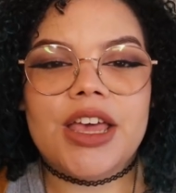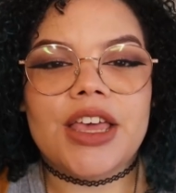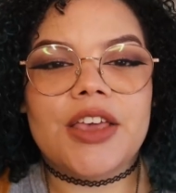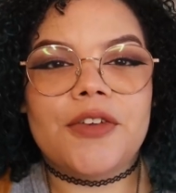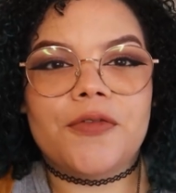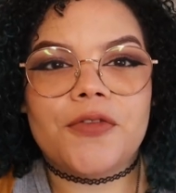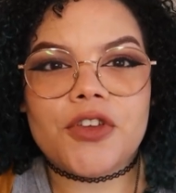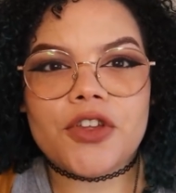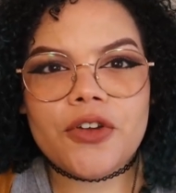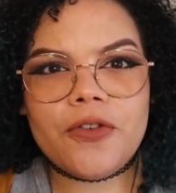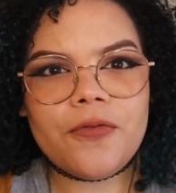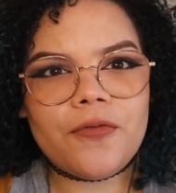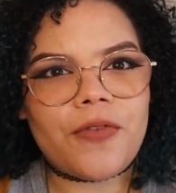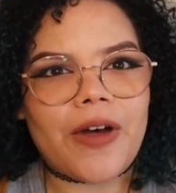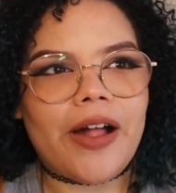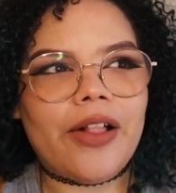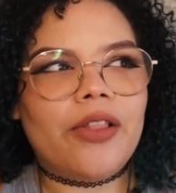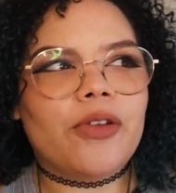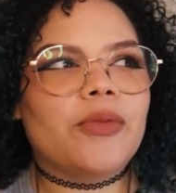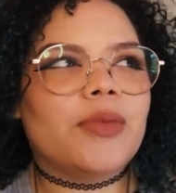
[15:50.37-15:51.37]
if you don't
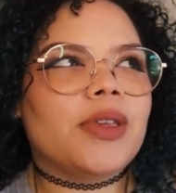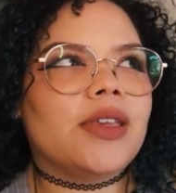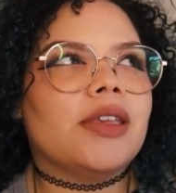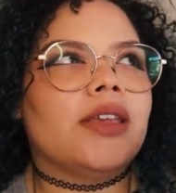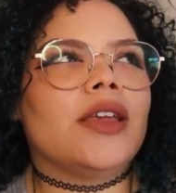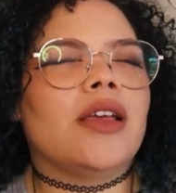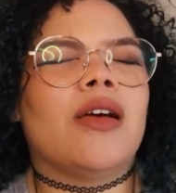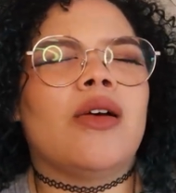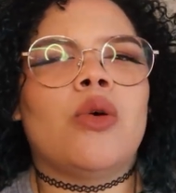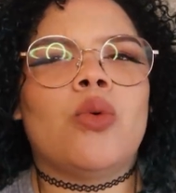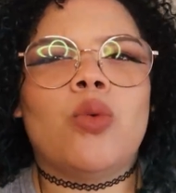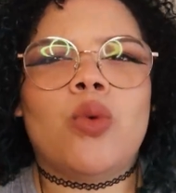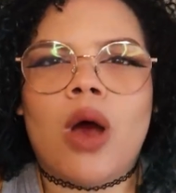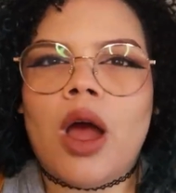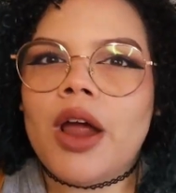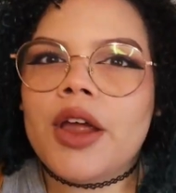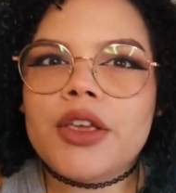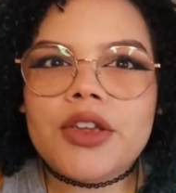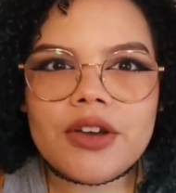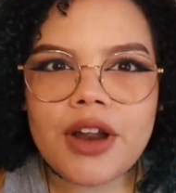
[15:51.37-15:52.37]
follow me,
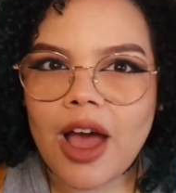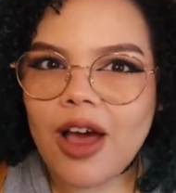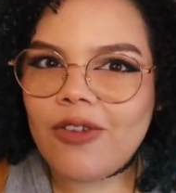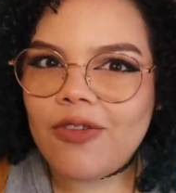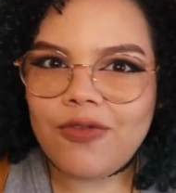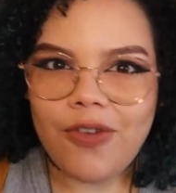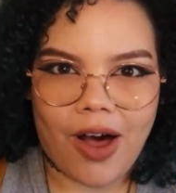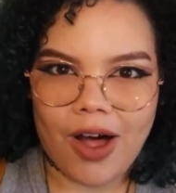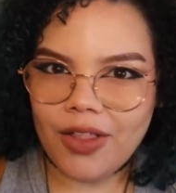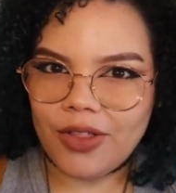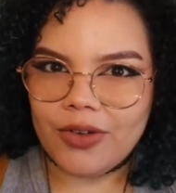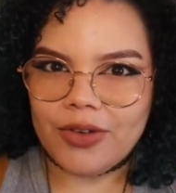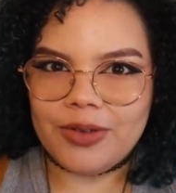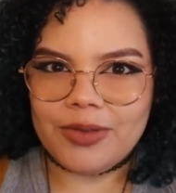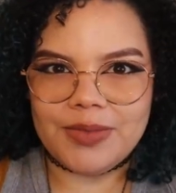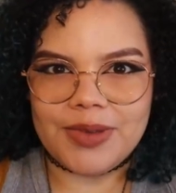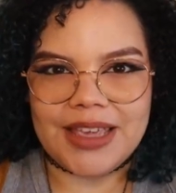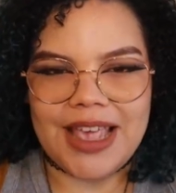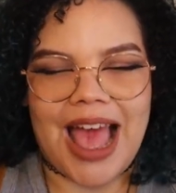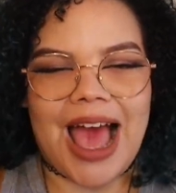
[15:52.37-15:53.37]
why are you not
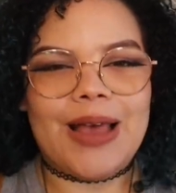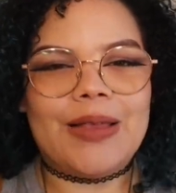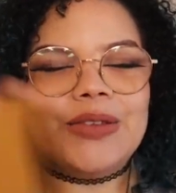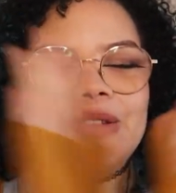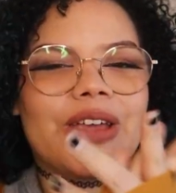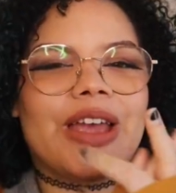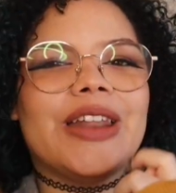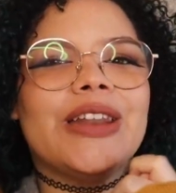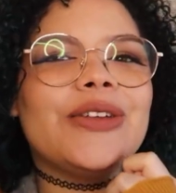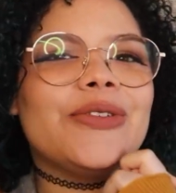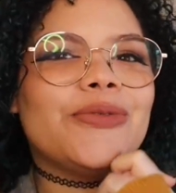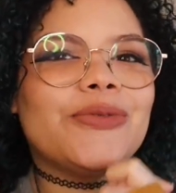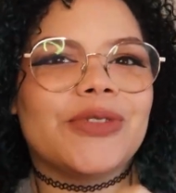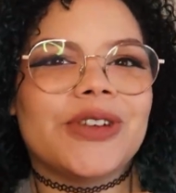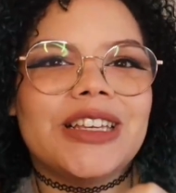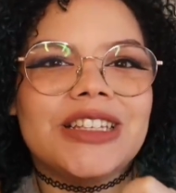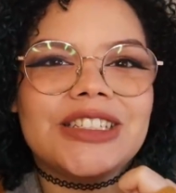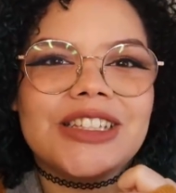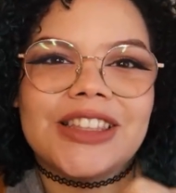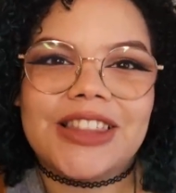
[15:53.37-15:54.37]
following me? I'm trying to
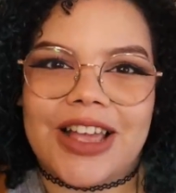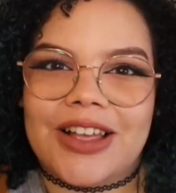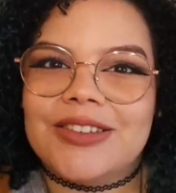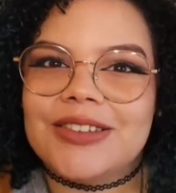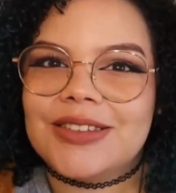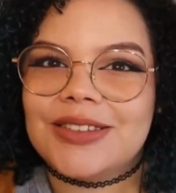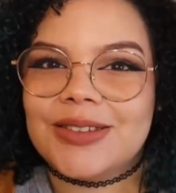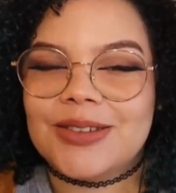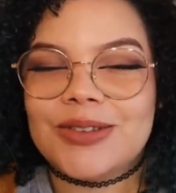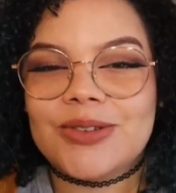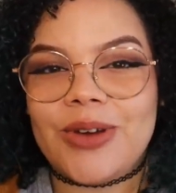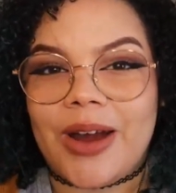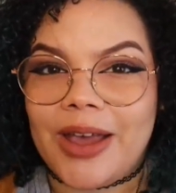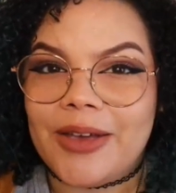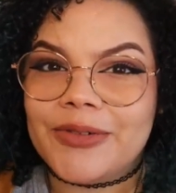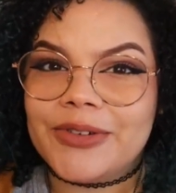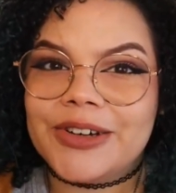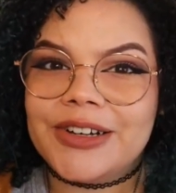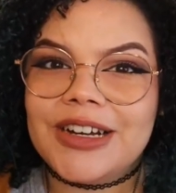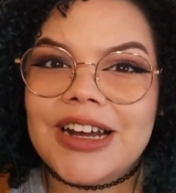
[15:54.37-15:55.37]
reach 1,000
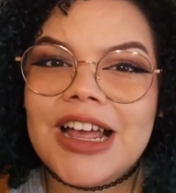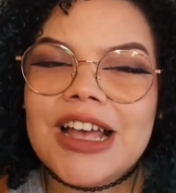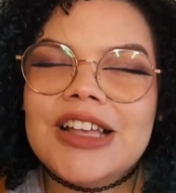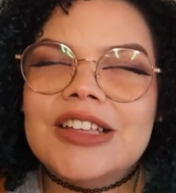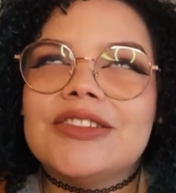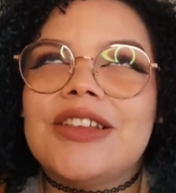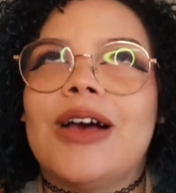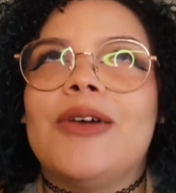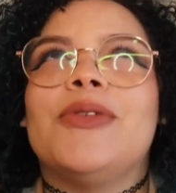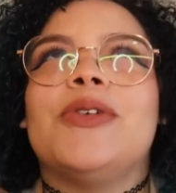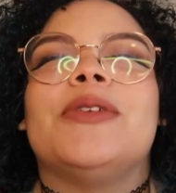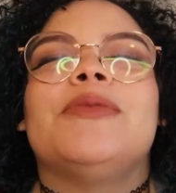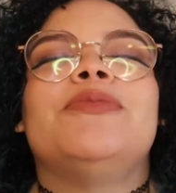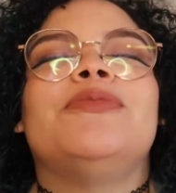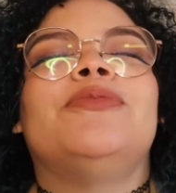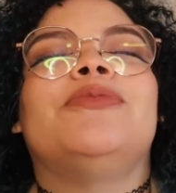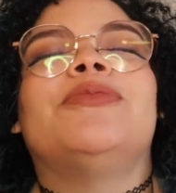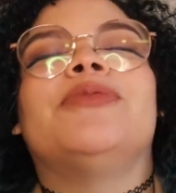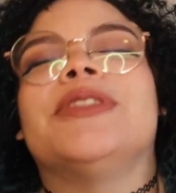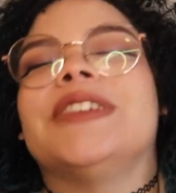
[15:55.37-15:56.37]
subscribers, so I would
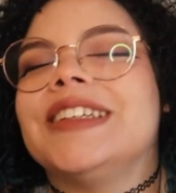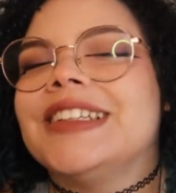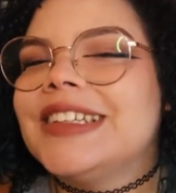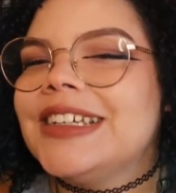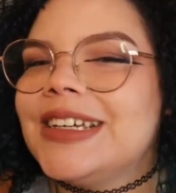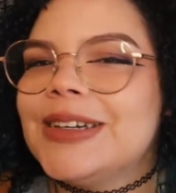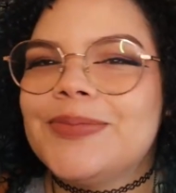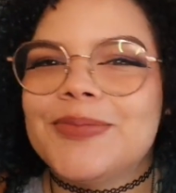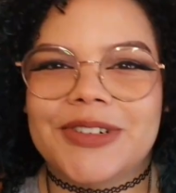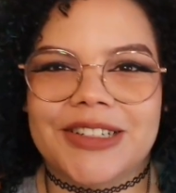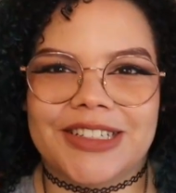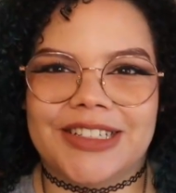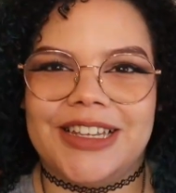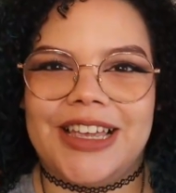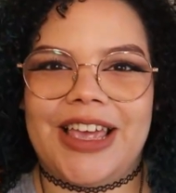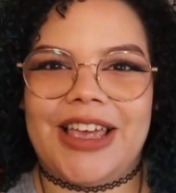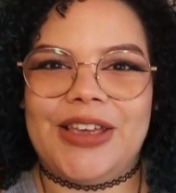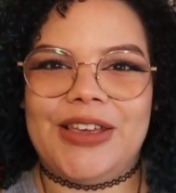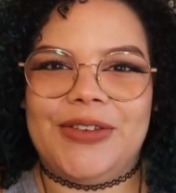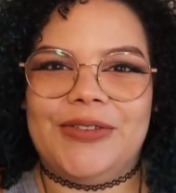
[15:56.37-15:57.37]
really
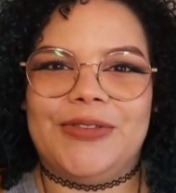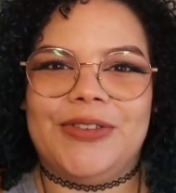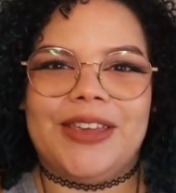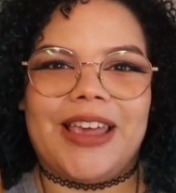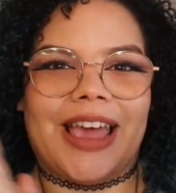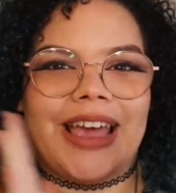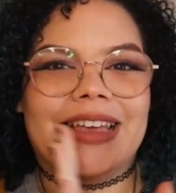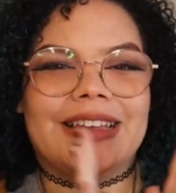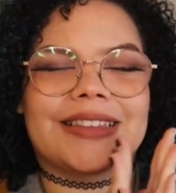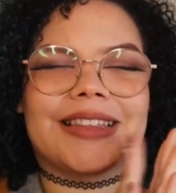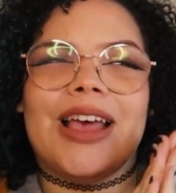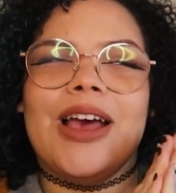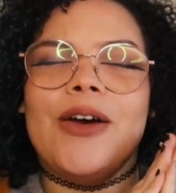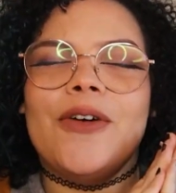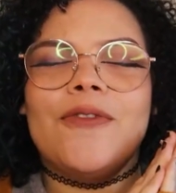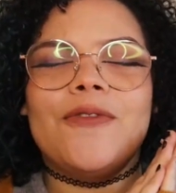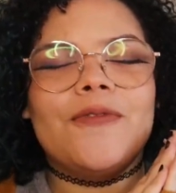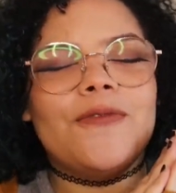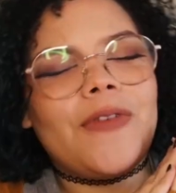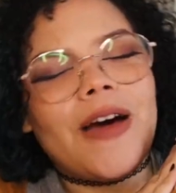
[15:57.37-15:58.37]
appreciate if you guys
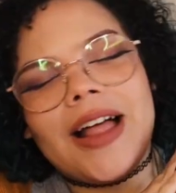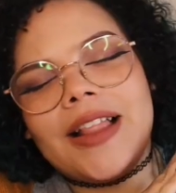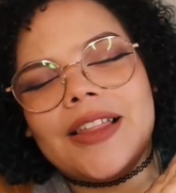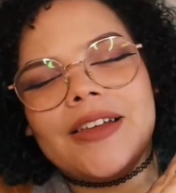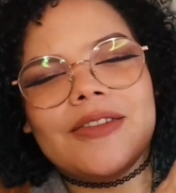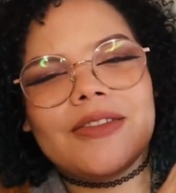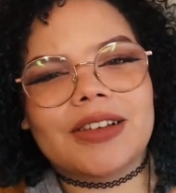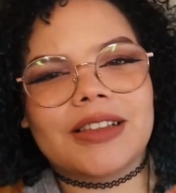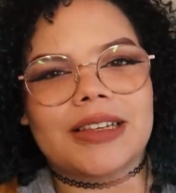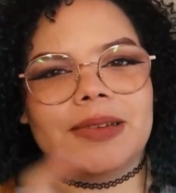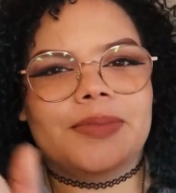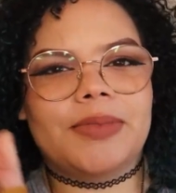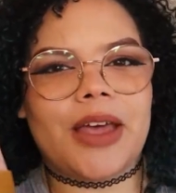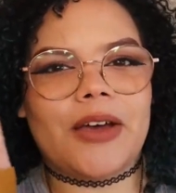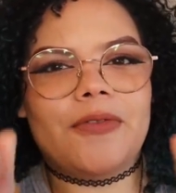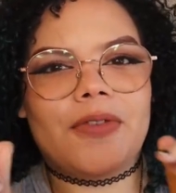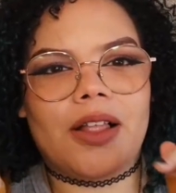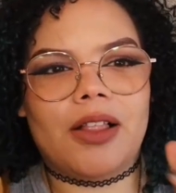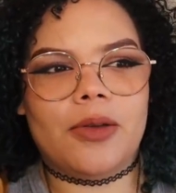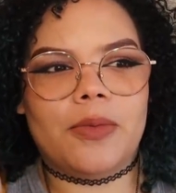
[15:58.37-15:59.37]
follow, click
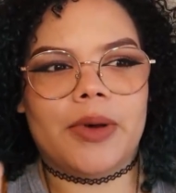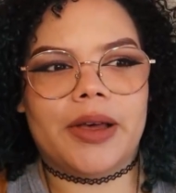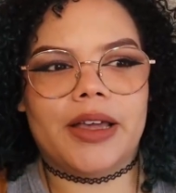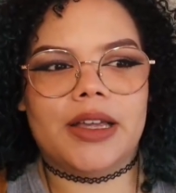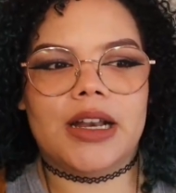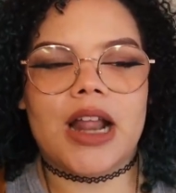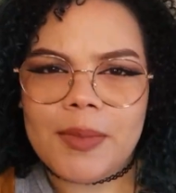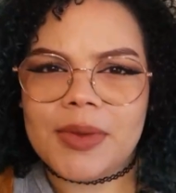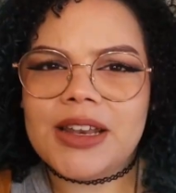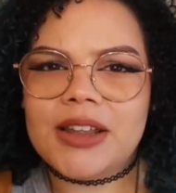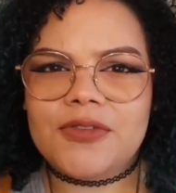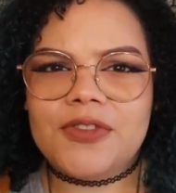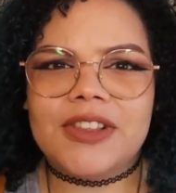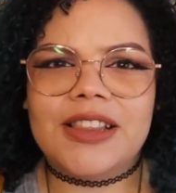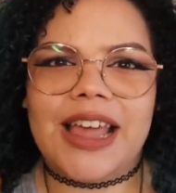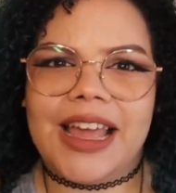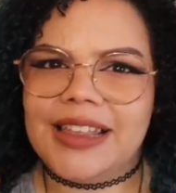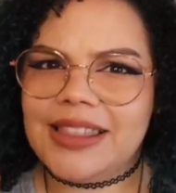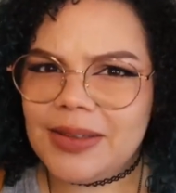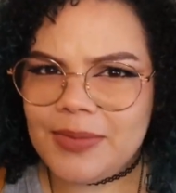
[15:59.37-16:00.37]
that follow button, comment if you
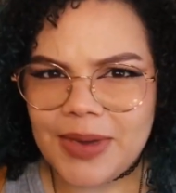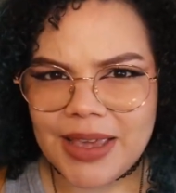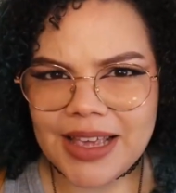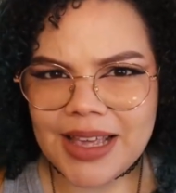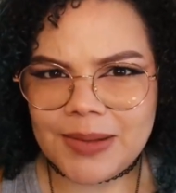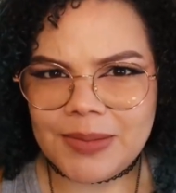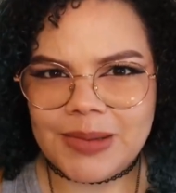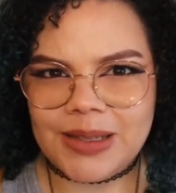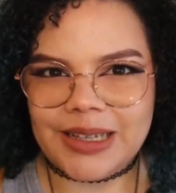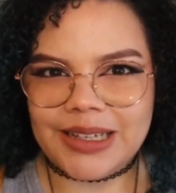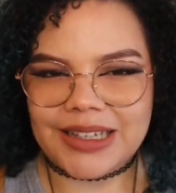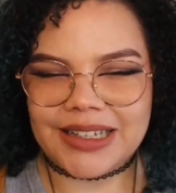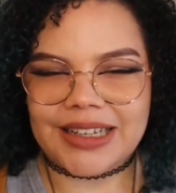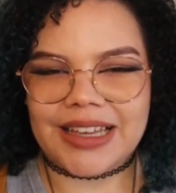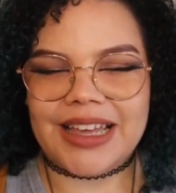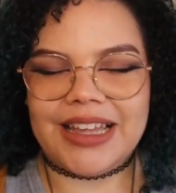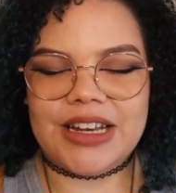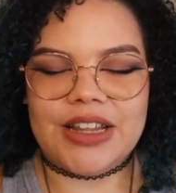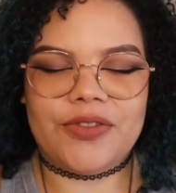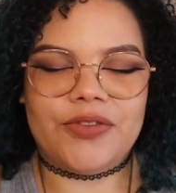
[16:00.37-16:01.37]
like the makeup look,
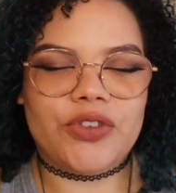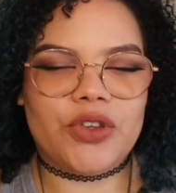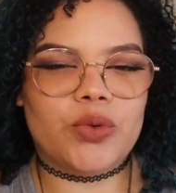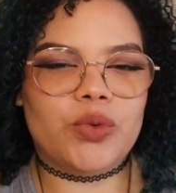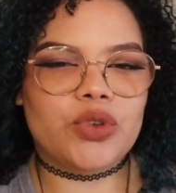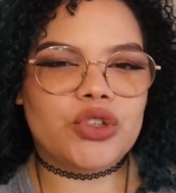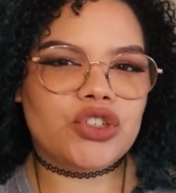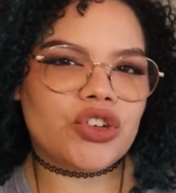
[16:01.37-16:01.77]
and if you will